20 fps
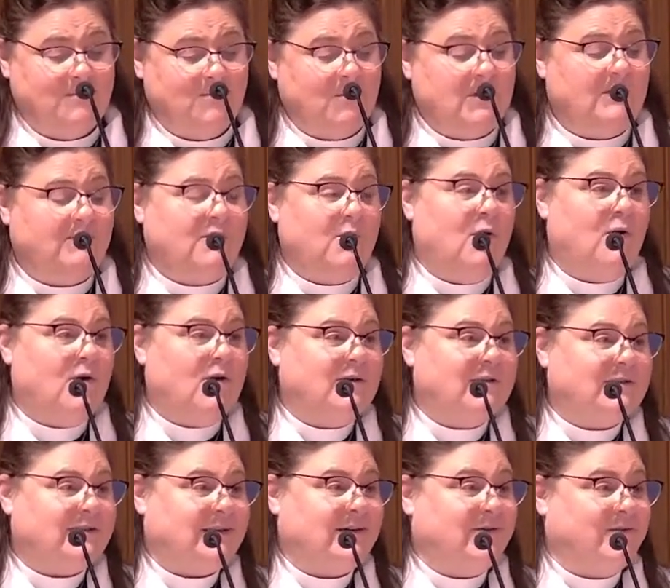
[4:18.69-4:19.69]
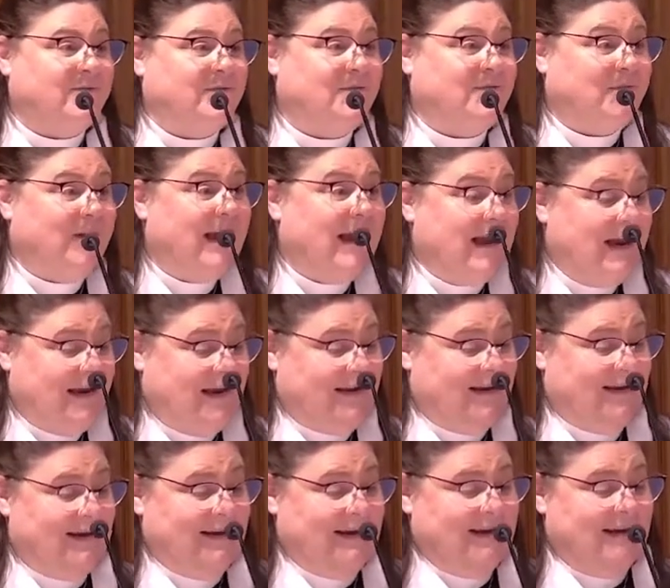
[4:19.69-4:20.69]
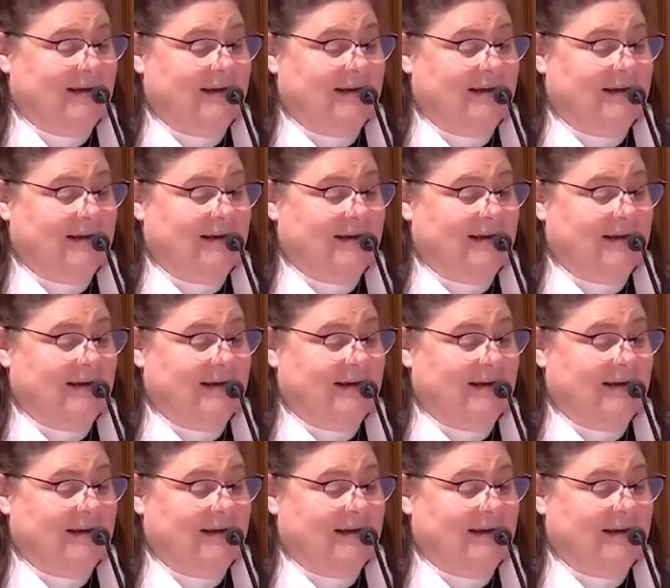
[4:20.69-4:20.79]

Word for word: Well, of course they're afraid.